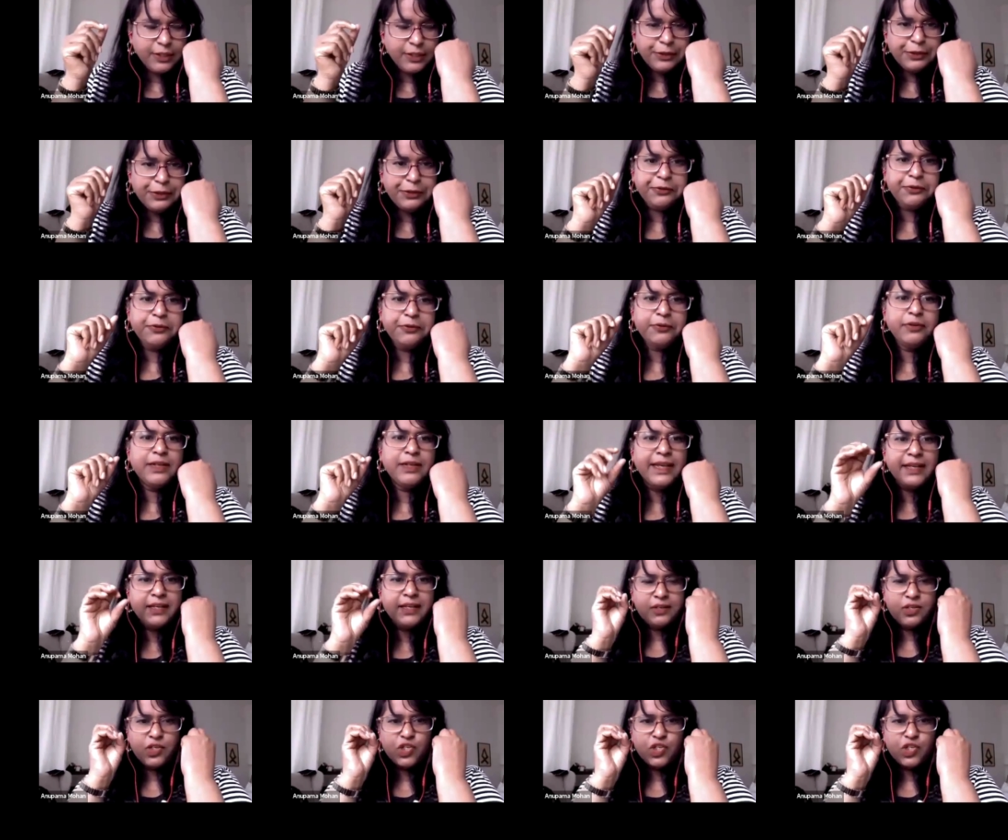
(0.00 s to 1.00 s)
you know,
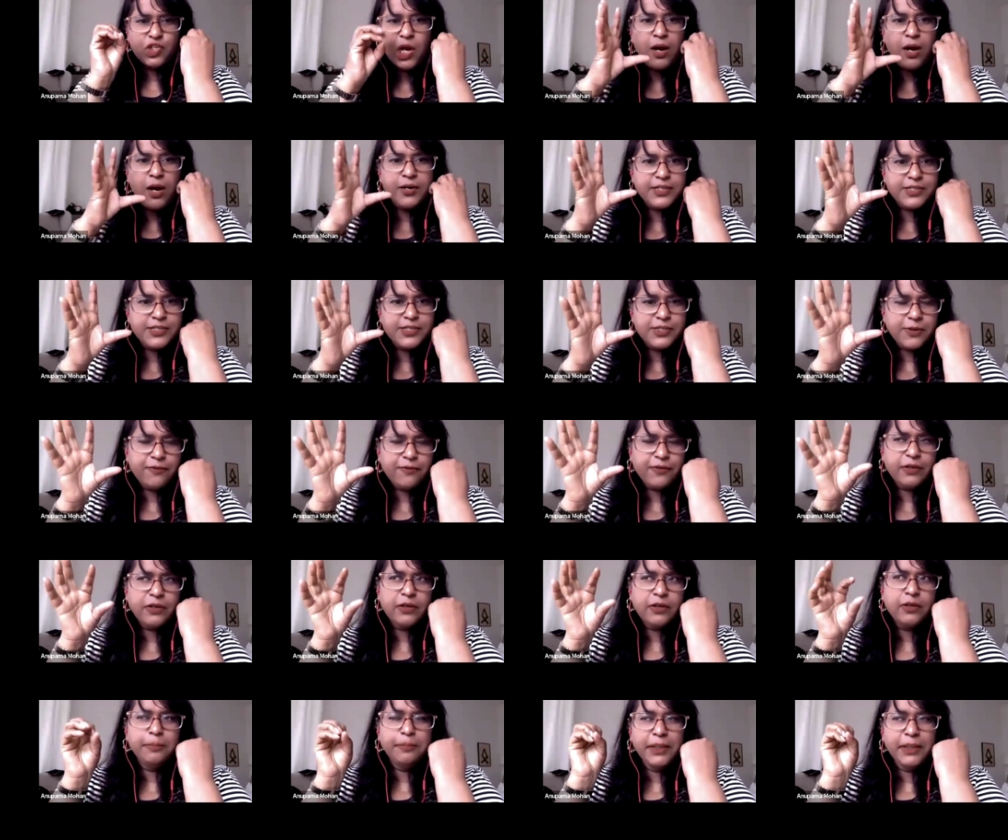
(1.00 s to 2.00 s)
like shards of
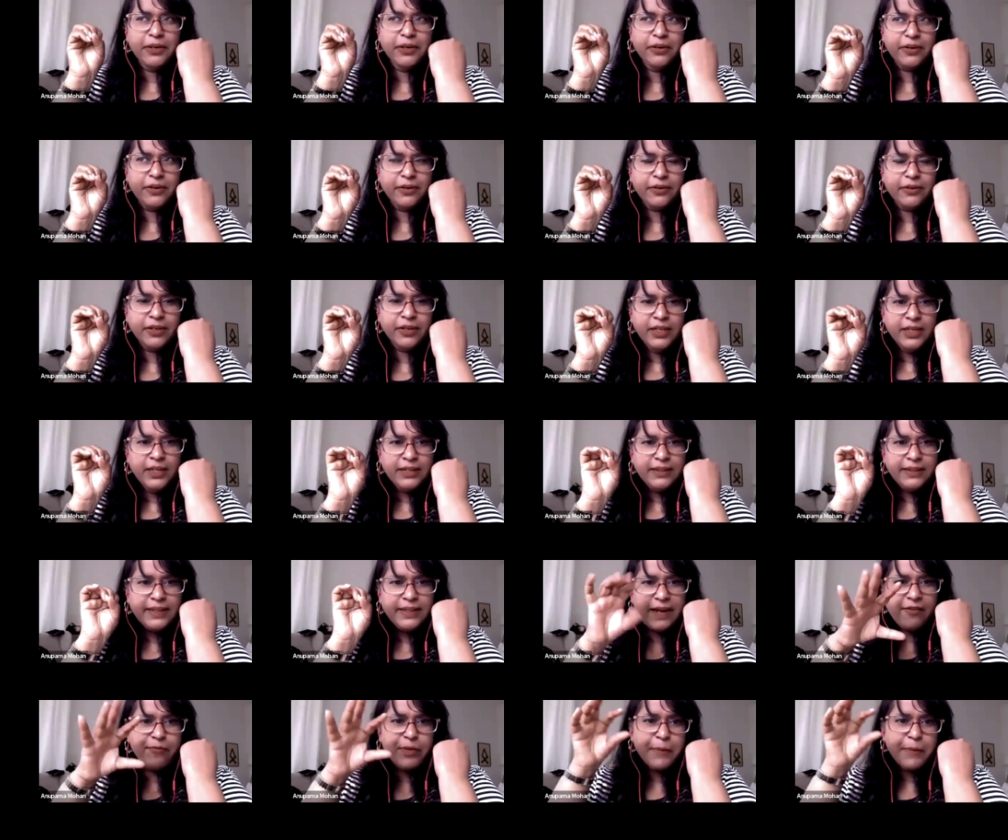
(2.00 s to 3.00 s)
a mirror
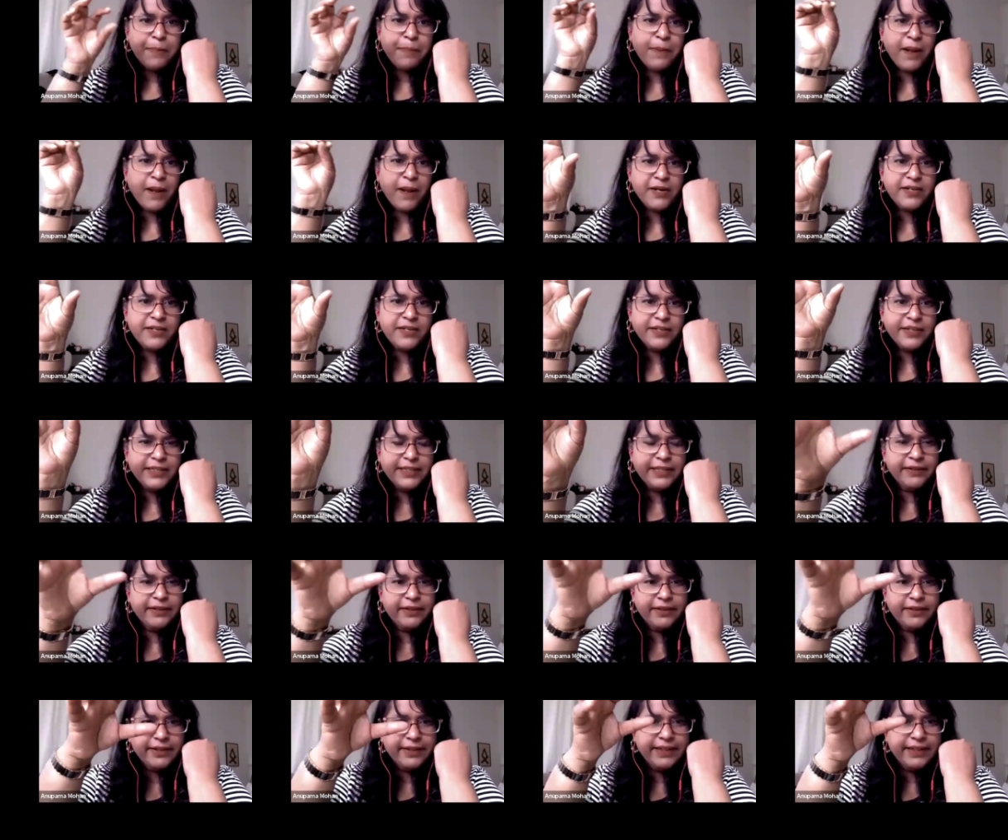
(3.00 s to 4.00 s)
that have been planted
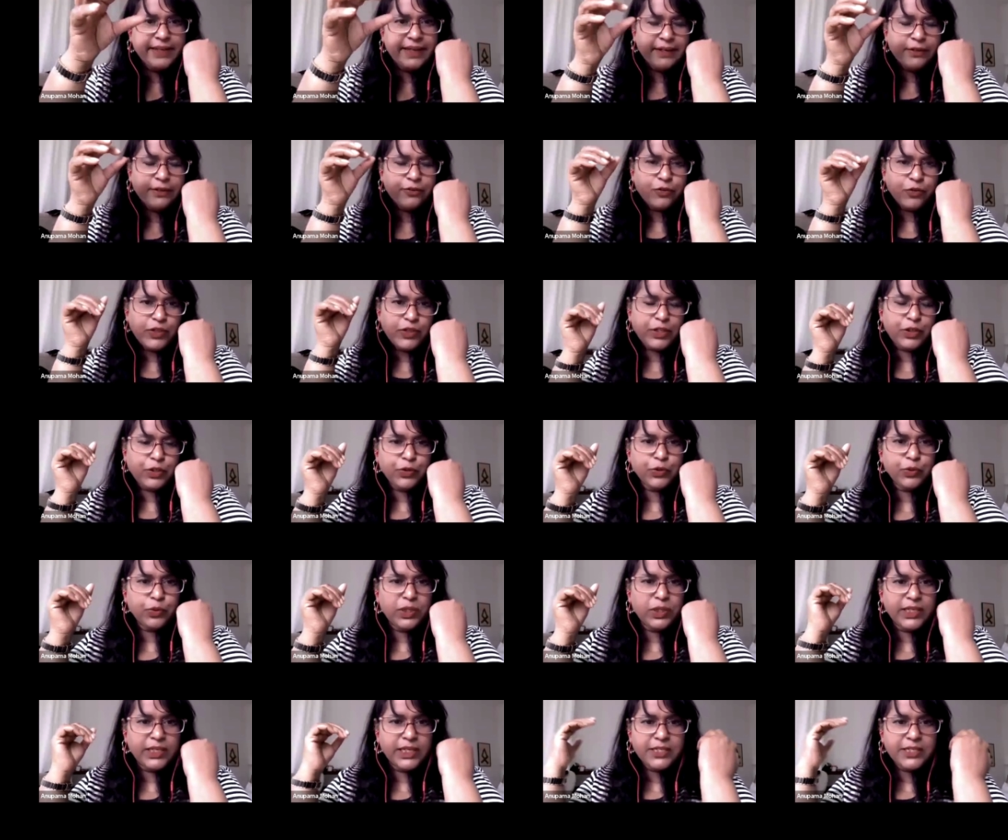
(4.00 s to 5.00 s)
here and there so that
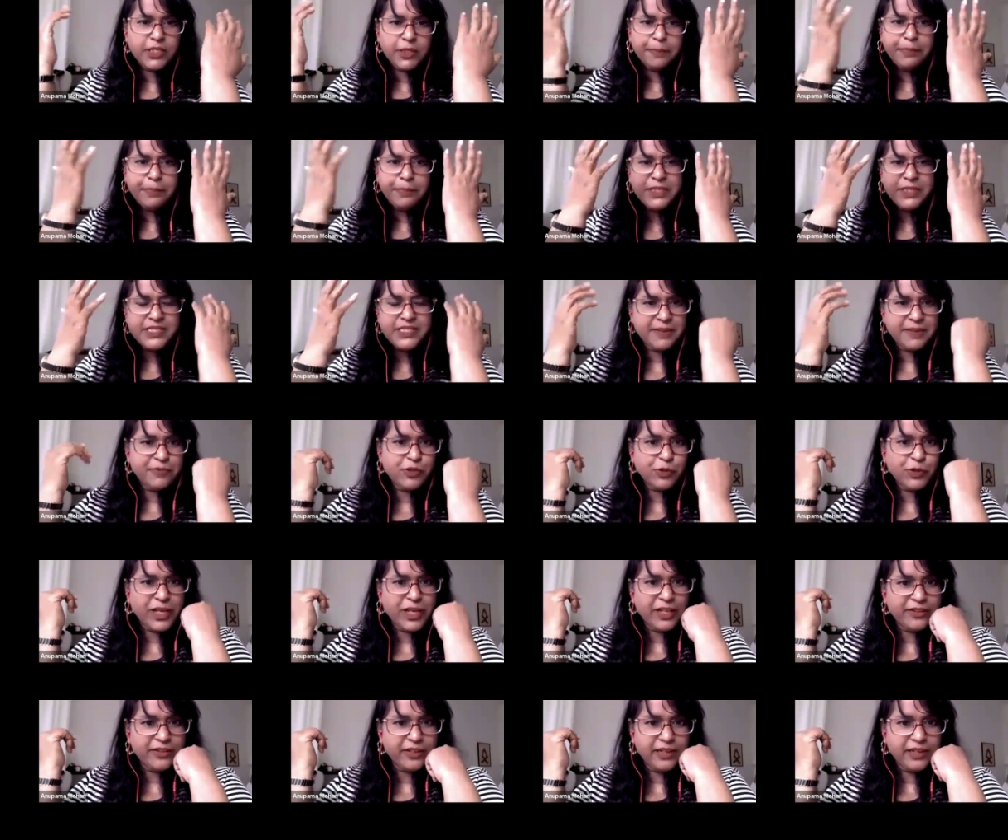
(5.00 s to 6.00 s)
you later piece them
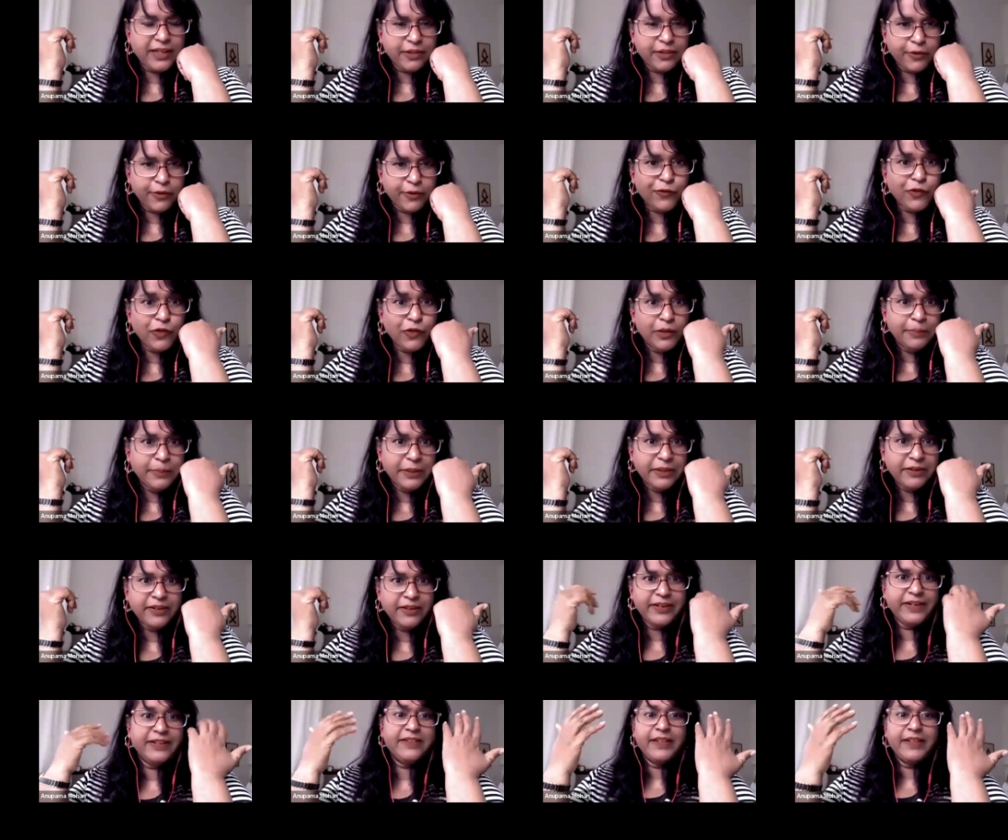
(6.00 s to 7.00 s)
together like the full
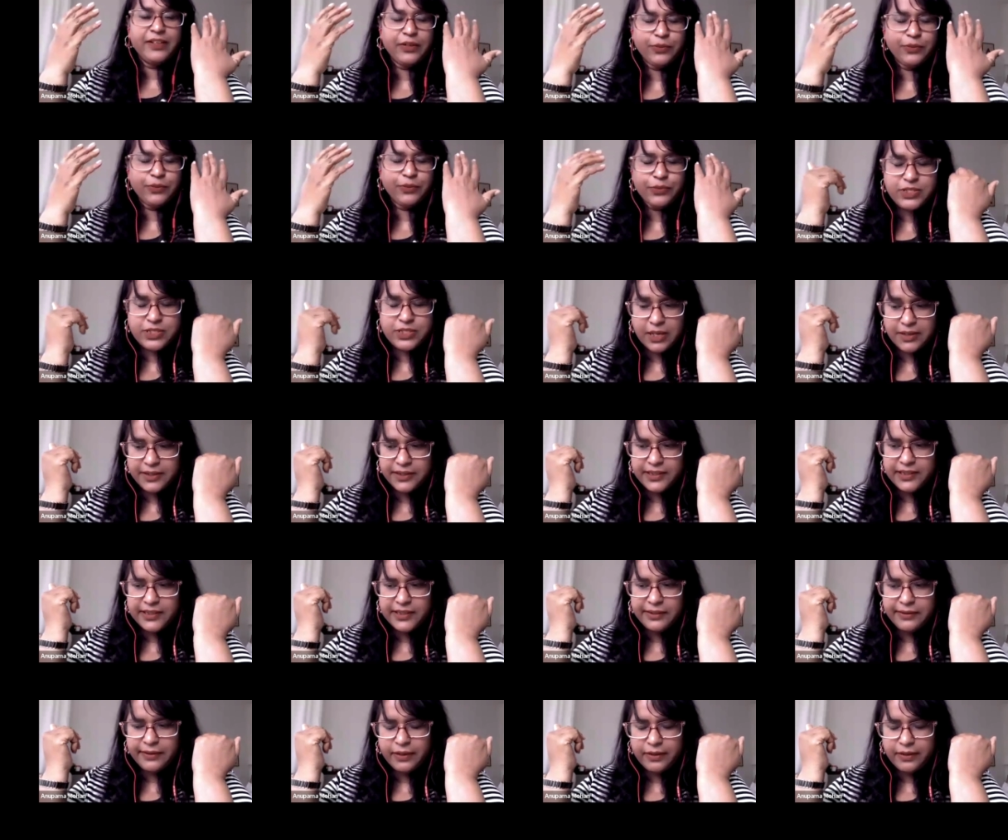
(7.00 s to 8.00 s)
mirror and then you
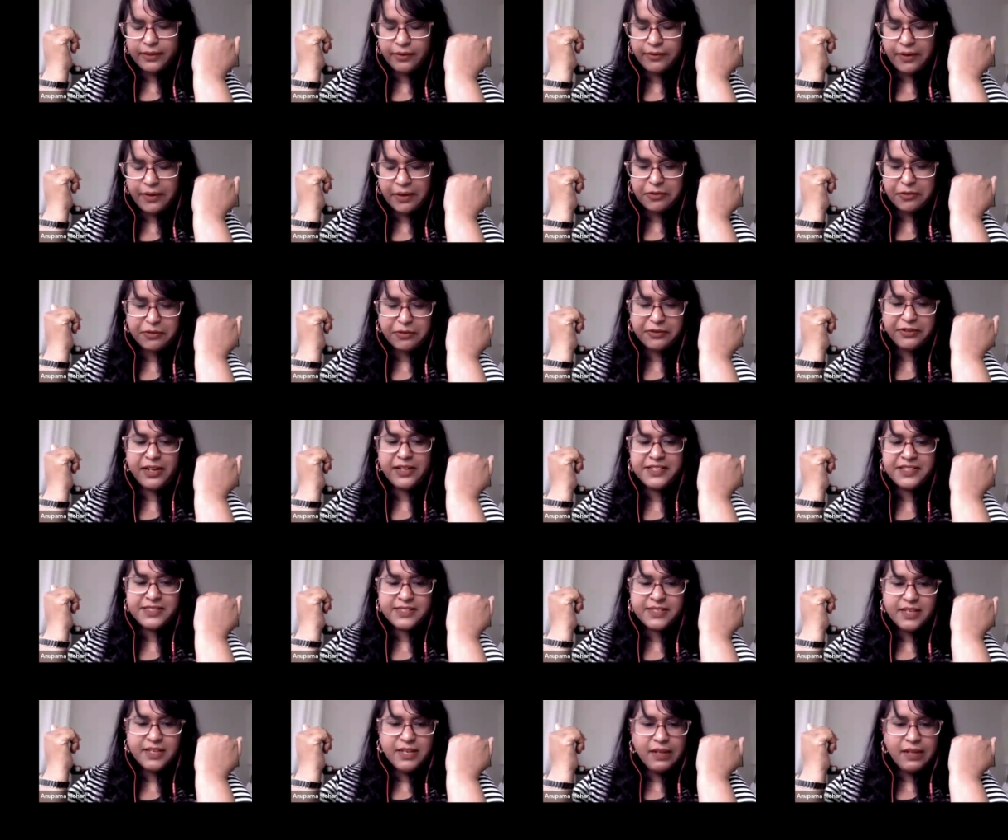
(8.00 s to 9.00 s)
suddenly re
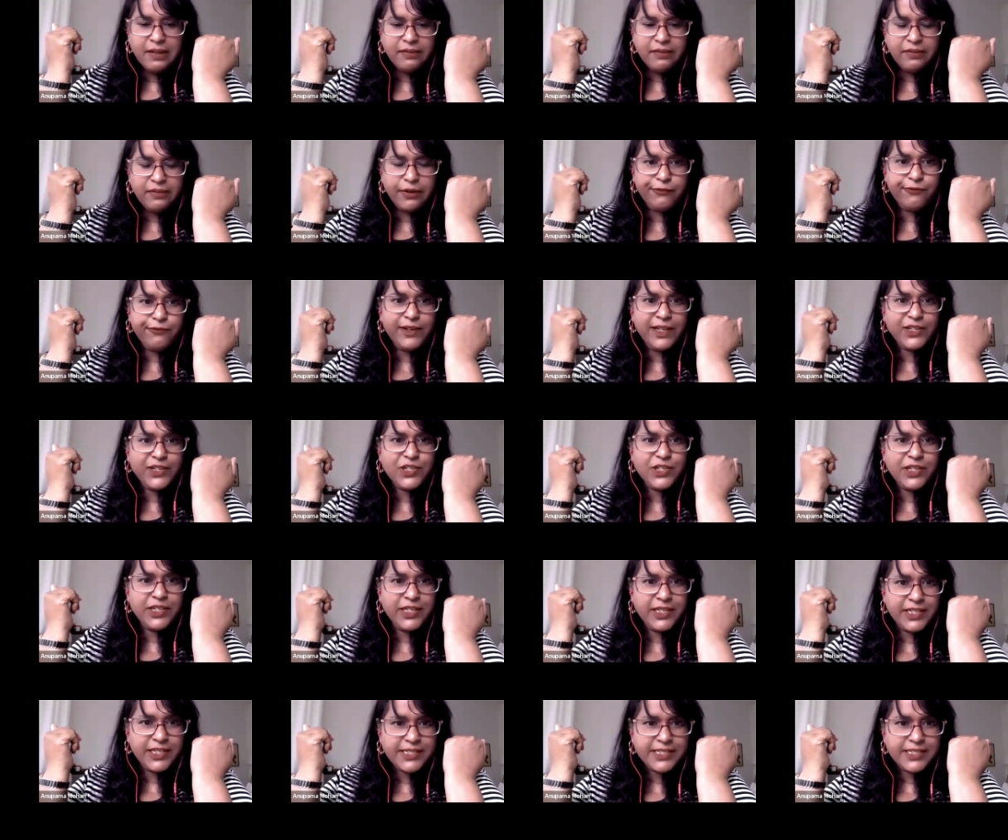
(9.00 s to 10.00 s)
recognize the reflection
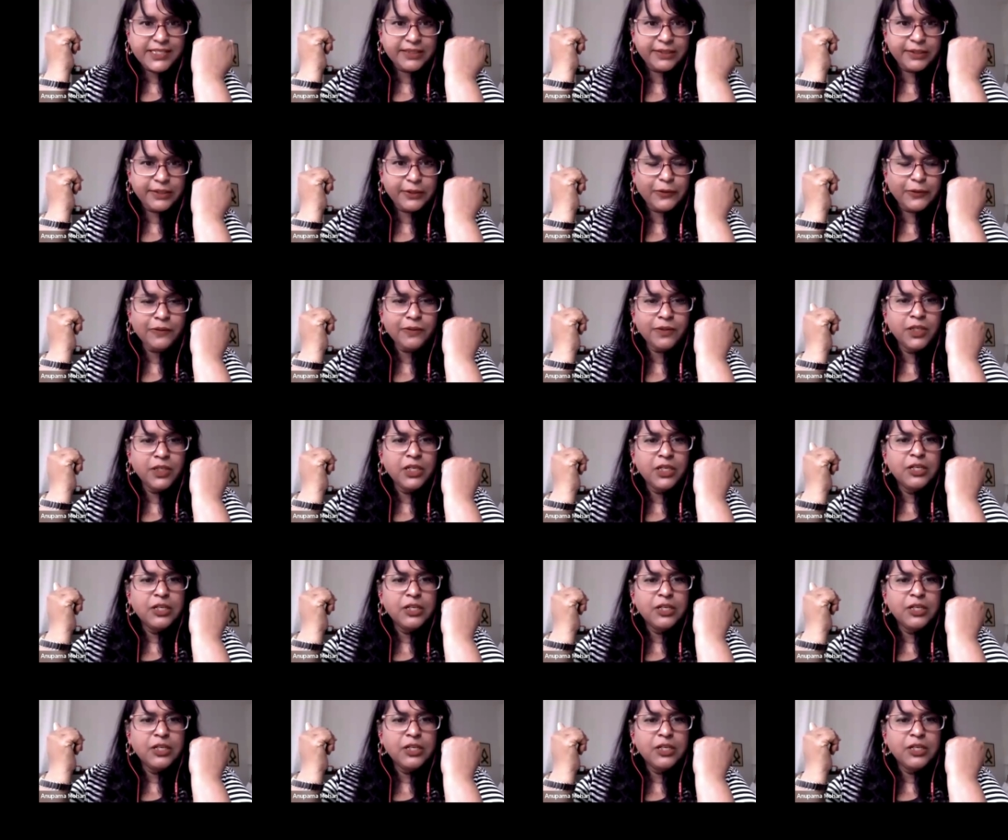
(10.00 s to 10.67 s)
in it, you know.